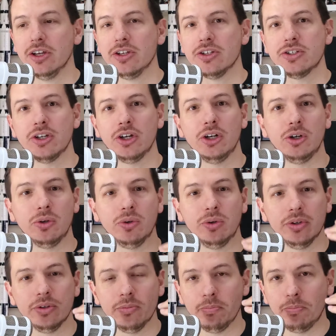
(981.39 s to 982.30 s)

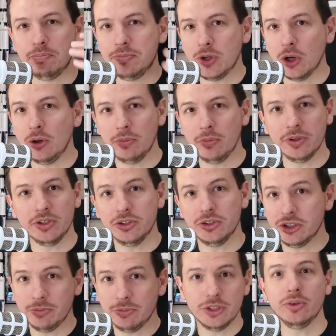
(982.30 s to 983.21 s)
So you
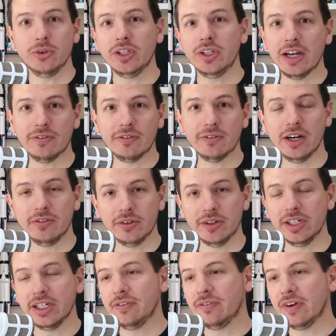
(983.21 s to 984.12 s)
should be doing that for everyone.